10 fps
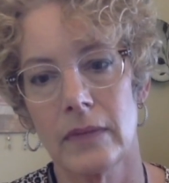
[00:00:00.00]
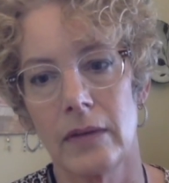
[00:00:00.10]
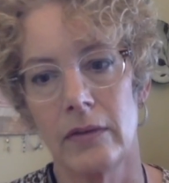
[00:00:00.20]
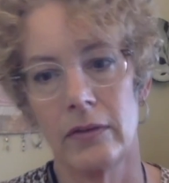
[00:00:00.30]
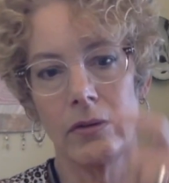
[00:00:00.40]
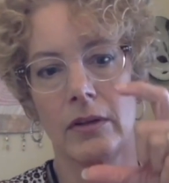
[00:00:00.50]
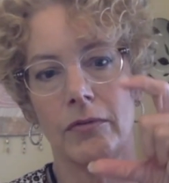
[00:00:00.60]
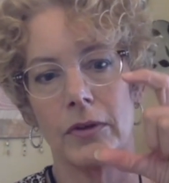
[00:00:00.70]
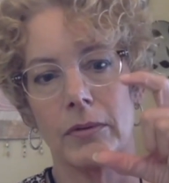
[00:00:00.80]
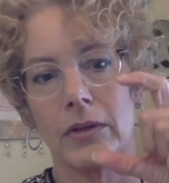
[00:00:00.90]
And it's only a
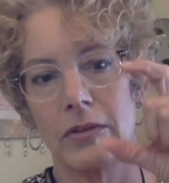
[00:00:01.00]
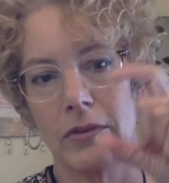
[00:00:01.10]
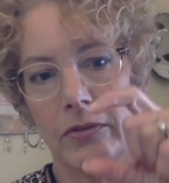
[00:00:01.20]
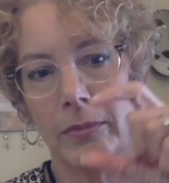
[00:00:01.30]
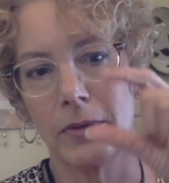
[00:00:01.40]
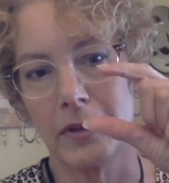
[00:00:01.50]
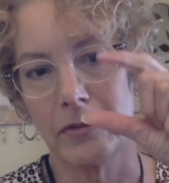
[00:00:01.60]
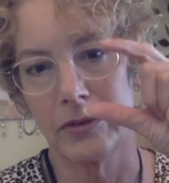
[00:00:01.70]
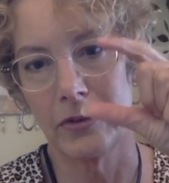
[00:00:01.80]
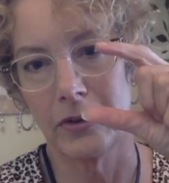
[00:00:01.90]
few inches from your
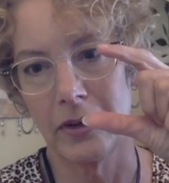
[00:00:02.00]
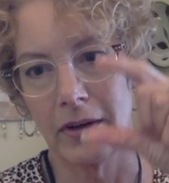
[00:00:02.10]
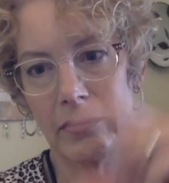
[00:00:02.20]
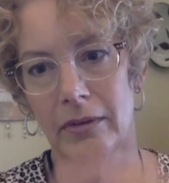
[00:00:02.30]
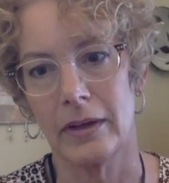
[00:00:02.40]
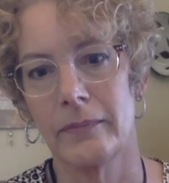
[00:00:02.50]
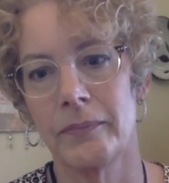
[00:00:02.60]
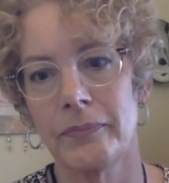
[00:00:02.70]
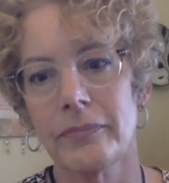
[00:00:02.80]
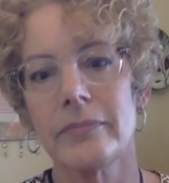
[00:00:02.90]
liver to your heart, right?
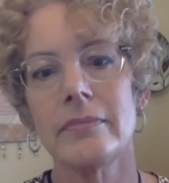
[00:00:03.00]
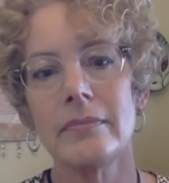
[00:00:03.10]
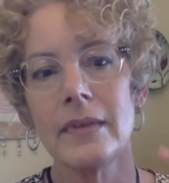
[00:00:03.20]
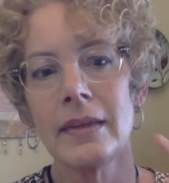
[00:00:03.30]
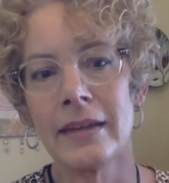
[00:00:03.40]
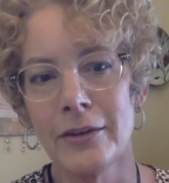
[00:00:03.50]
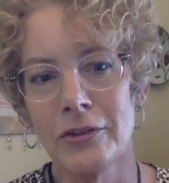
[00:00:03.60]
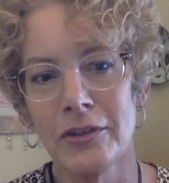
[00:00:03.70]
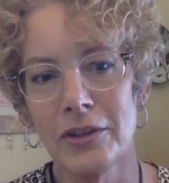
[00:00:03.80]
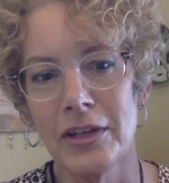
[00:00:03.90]
And then it
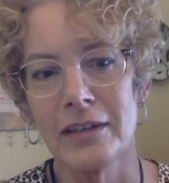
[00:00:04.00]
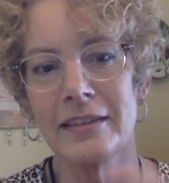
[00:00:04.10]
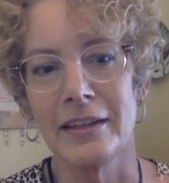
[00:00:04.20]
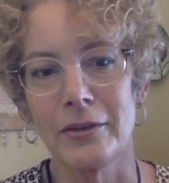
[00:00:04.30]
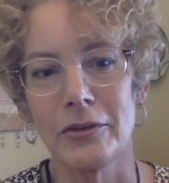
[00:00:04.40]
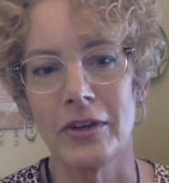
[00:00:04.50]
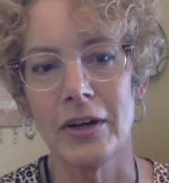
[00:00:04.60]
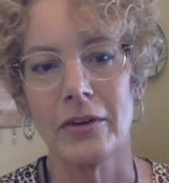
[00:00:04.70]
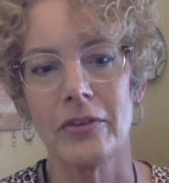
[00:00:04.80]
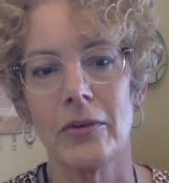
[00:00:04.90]
goes your lungs, and then it goes your
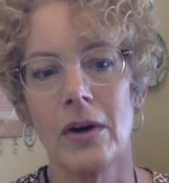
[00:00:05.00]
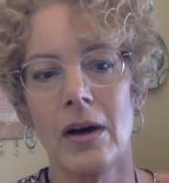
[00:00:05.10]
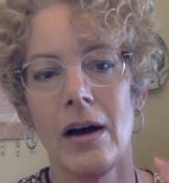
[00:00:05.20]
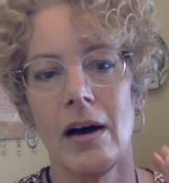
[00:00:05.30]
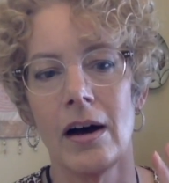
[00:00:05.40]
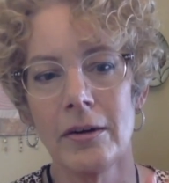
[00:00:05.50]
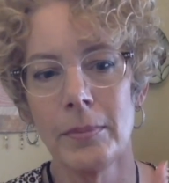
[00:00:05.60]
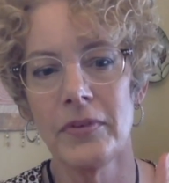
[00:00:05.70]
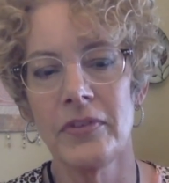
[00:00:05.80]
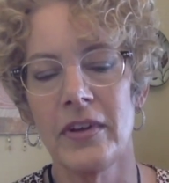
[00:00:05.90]
heart. So
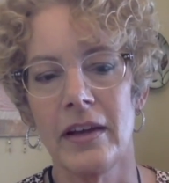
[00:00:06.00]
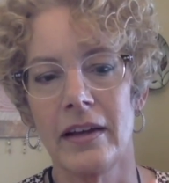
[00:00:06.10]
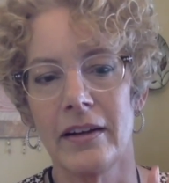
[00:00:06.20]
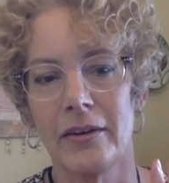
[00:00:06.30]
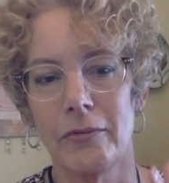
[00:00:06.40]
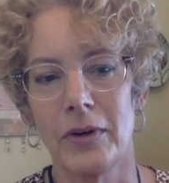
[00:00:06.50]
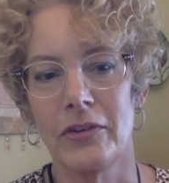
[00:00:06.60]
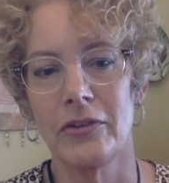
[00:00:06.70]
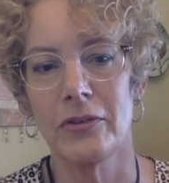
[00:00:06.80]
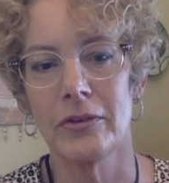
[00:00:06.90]
100% of
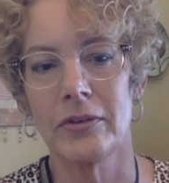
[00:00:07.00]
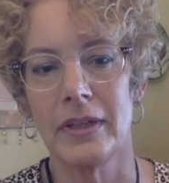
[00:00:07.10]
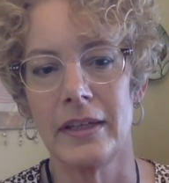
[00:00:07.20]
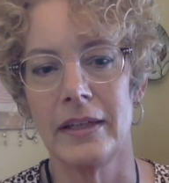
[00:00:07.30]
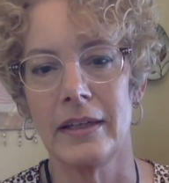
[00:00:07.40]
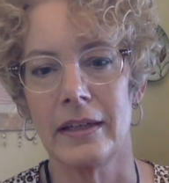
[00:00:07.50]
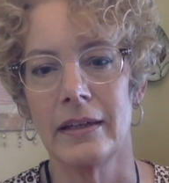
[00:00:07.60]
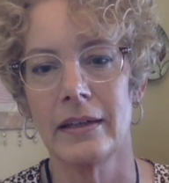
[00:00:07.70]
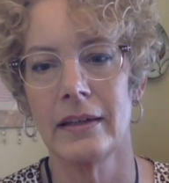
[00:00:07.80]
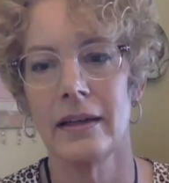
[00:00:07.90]
what you're
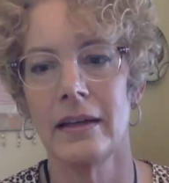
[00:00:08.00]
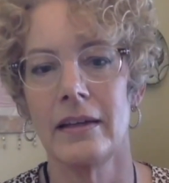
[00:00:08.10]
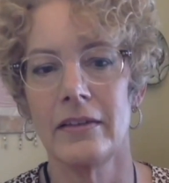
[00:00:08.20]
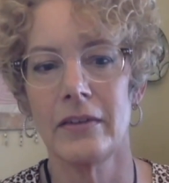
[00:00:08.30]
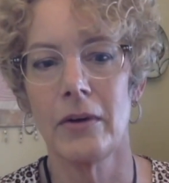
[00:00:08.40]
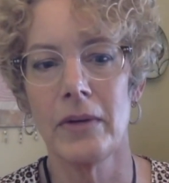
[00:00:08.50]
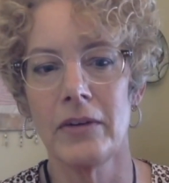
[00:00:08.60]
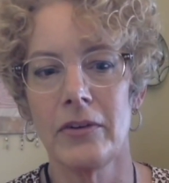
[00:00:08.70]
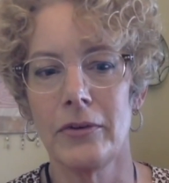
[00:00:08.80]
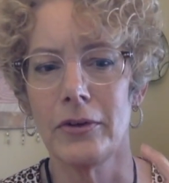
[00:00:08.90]
eating is
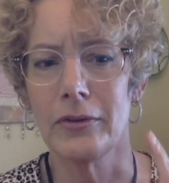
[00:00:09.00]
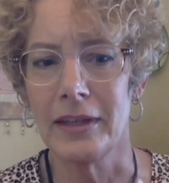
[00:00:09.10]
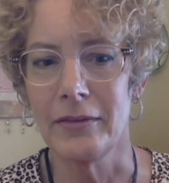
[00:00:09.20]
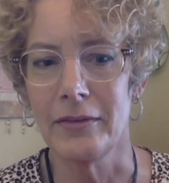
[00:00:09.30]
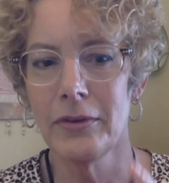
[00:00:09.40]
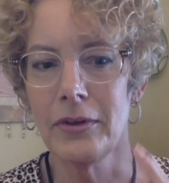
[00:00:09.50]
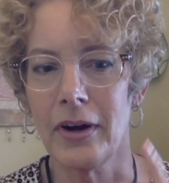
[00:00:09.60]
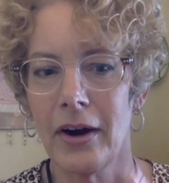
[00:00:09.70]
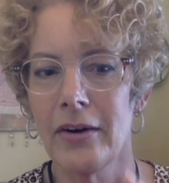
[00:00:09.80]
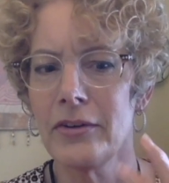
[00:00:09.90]
going to your liver, your
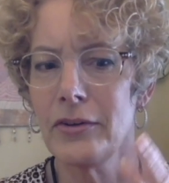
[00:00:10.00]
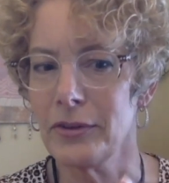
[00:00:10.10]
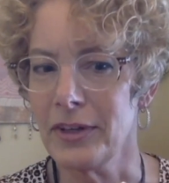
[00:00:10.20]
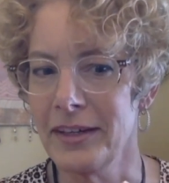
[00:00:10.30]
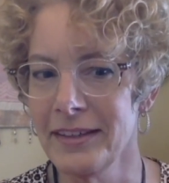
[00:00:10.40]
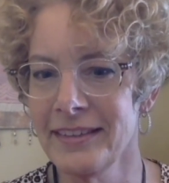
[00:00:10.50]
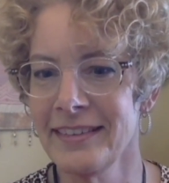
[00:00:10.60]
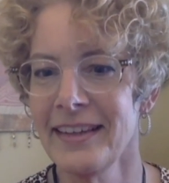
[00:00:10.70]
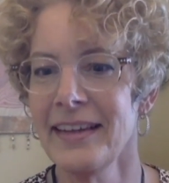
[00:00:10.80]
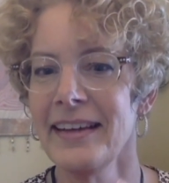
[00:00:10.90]
heart, and your lungs